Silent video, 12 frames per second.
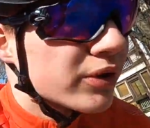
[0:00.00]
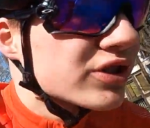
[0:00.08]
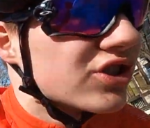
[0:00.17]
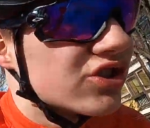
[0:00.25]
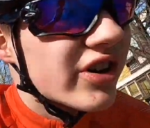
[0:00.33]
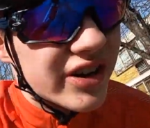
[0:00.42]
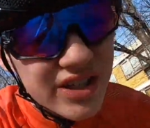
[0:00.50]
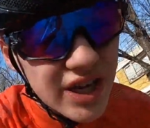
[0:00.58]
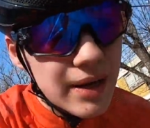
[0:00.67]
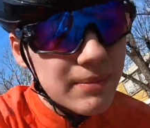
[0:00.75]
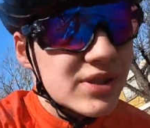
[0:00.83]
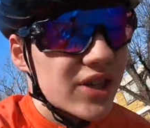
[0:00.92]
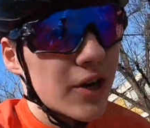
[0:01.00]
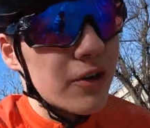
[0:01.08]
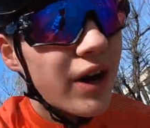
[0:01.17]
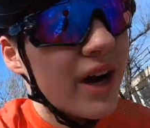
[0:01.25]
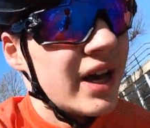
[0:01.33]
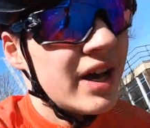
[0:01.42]
wasn't drying time,
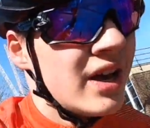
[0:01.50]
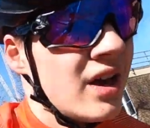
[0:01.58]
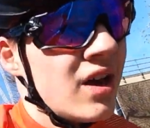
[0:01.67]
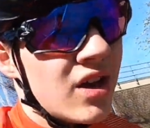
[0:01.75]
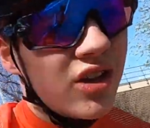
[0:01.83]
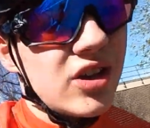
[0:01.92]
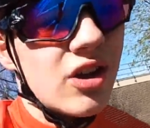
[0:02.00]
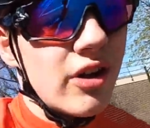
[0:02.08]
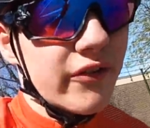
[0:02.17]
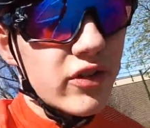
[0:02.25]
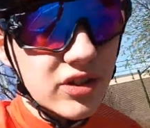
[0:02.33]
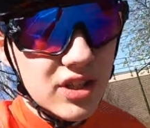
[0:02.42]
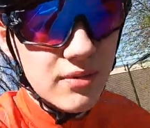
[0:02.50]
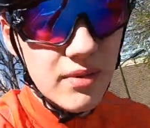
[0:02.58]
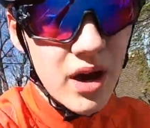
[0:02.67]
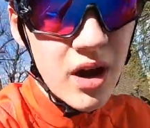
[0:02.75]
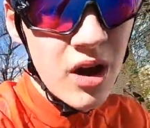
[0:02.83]
so you know I've got some